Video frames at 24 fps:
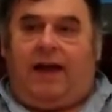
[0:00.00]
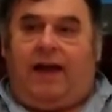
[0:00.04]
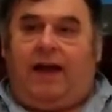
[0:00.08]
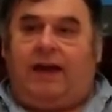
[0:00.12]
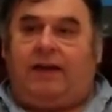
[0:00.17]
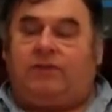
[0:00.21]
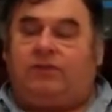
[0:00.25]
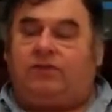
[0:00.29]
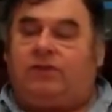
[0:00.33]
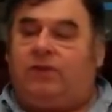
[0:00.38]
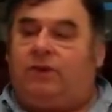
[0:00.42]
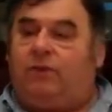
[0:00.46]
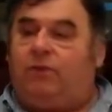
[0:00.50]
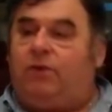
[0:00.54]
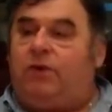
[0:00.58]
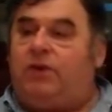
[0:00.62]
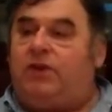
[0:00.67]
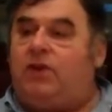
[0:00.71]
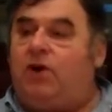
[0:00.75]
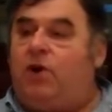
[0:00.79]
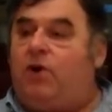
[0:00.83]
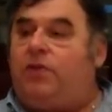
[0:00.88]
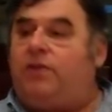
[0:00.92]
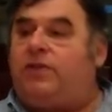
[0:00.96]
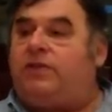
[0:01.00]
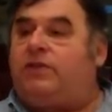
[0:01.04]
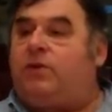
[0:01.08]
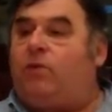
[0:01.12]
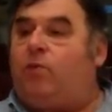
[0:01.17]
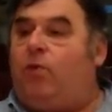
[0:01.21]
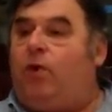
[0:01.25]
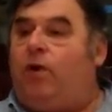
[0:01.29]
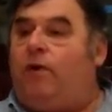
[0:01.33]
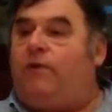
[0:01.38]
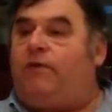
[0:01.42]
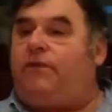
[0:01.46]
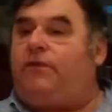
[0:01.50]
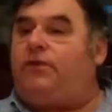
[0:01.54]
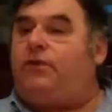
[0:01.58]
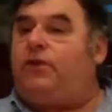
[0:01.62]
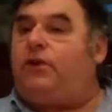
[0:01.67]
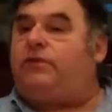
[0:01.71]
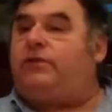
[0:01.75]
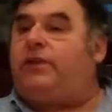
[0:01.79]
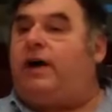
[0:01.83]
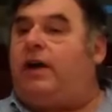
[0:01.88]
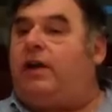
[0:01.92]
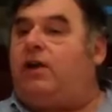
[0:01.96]
And we know that the wolf
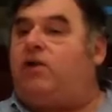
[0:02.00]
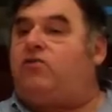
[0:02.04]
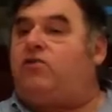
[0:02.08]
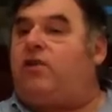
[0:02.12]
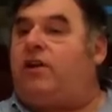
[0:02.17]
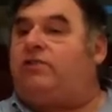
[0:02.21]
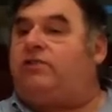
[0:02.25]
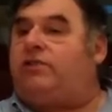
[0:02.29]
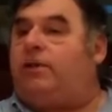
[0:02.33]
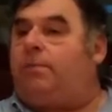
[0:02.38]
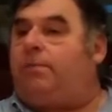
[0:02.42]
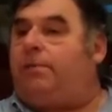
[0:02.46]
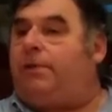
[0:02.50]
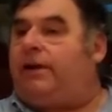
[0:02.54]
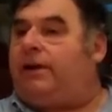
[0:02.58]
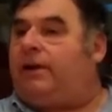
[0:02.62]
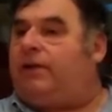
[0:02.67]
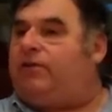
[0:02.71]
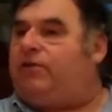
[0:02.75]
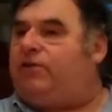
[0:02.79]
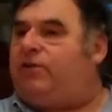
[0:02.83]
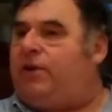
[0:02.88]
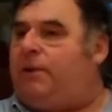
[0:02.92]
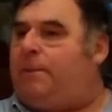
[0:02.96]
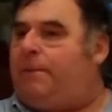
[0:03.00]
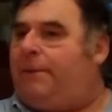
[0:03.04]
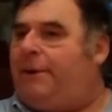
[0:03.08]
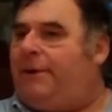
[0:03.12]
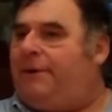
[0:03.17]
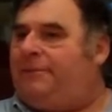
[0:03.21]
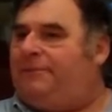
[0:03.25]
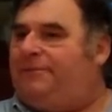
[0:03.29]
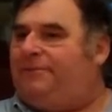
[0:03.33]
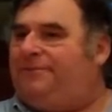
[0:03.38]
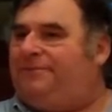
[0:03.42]
knows how to dress up like a sheep.